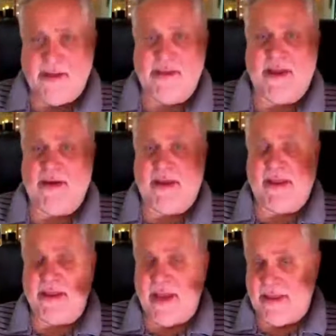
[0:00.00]
they could get
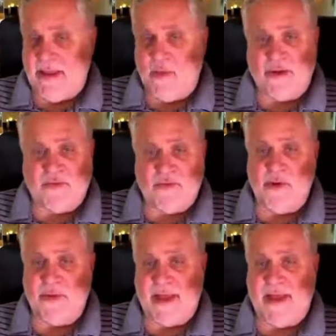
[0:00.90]
an idea what's wrong
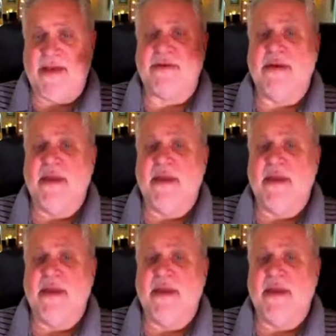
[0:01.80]
with the house,